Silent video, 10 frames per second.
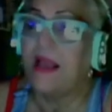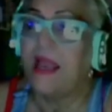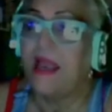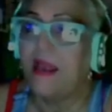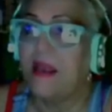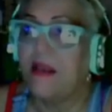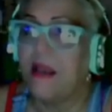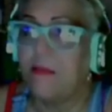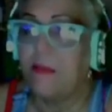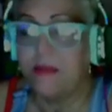And
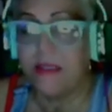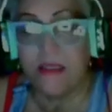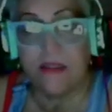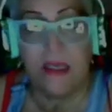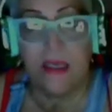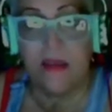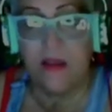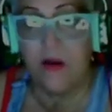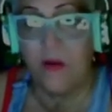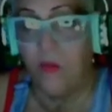like, basically, you
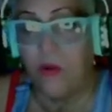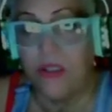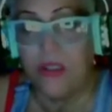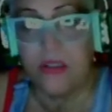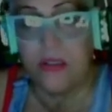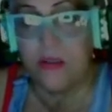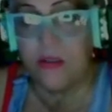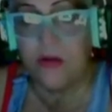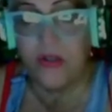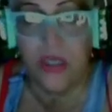know, once,
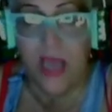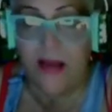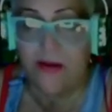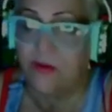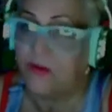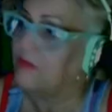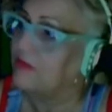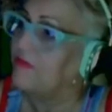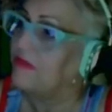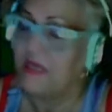you know, she had her
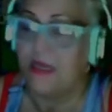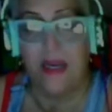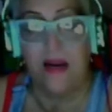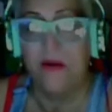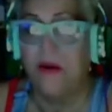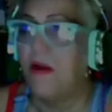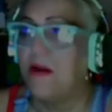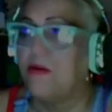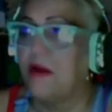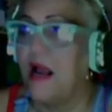immediate area
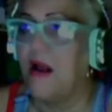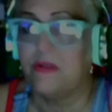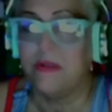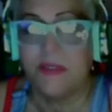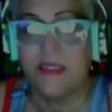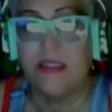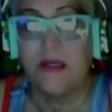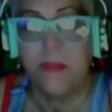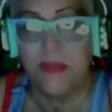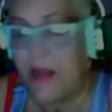around her house was
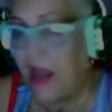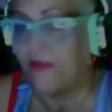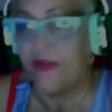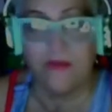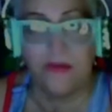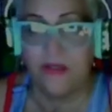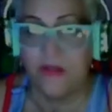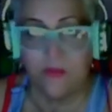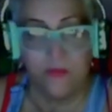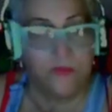cleared, but then after that was
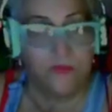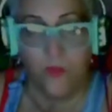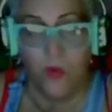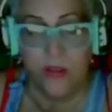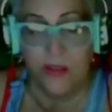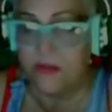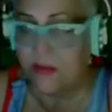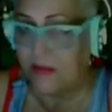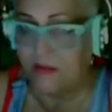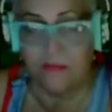just woods,
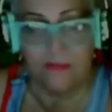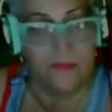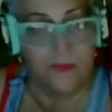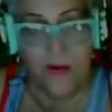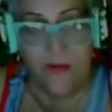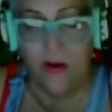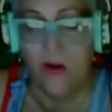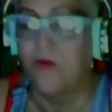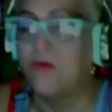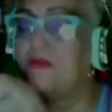like wherever it
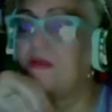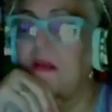goes.